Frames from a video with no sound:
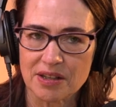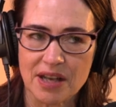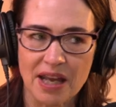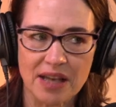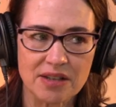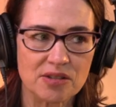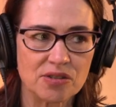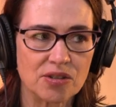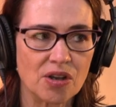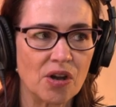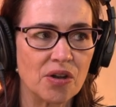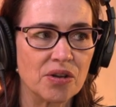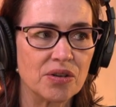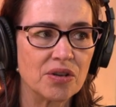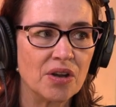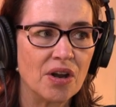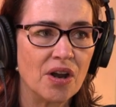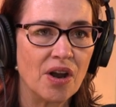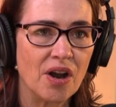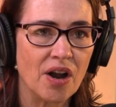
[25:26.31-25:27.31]
And so
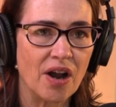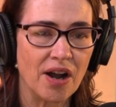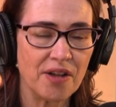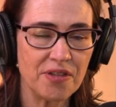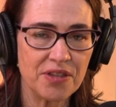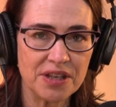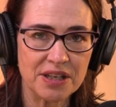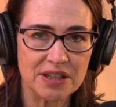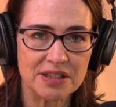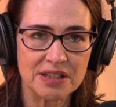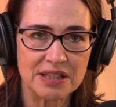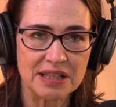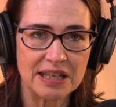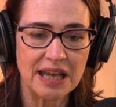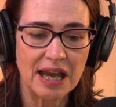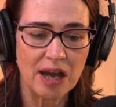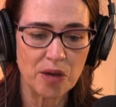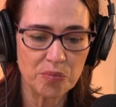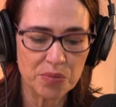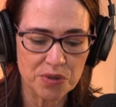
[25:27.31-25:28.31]
I think it's
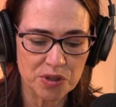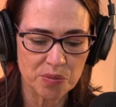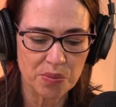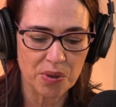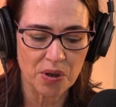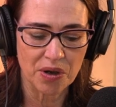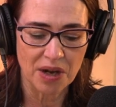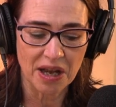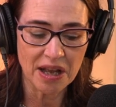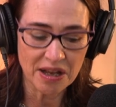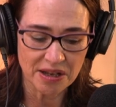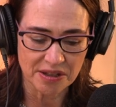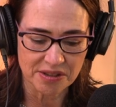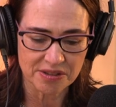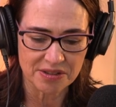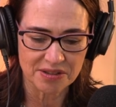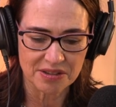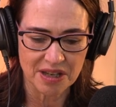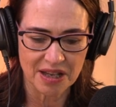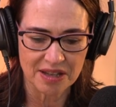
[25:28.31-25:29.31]
incumbent upon
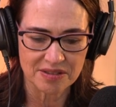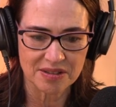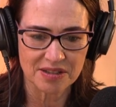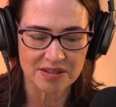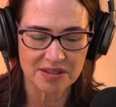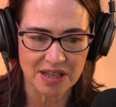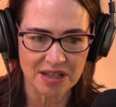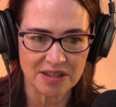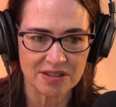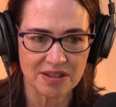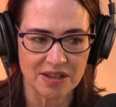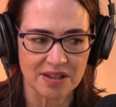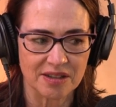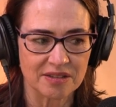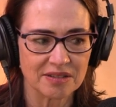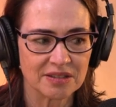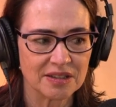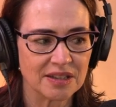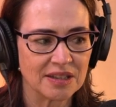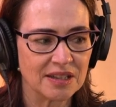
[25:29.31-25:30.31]
us as a sector